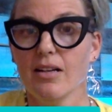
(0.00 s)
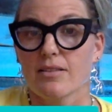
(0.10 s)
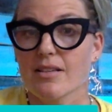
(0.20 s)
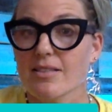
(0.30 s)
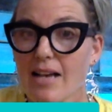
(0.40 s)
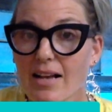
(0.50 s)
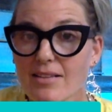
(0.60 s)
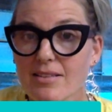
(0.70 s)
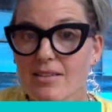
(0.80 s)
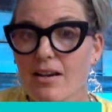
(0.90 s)

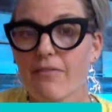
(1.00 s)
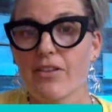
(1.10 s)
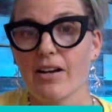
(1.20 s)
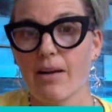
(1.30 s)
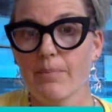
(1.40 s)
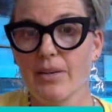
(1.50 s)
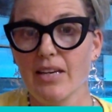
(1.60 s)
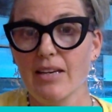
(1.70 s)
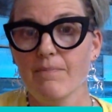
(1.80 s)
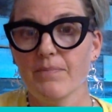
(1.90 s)
success of the
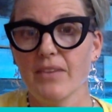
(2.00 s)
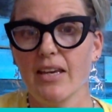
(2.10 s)
company